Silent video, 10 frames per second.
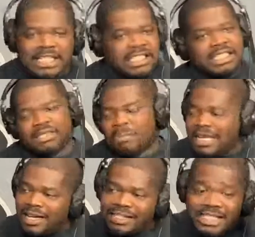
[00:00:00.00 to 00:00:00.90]
dishes
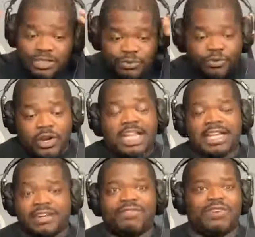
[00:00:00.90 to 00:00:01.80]
because he's
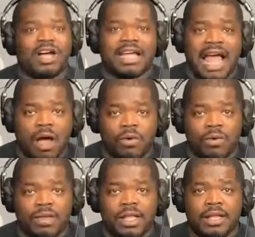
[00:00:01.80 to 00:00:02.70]
freaking the fuck
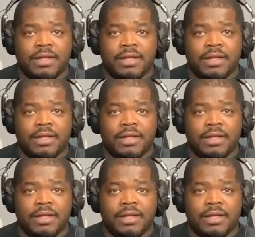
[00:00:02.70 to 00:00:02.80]
out.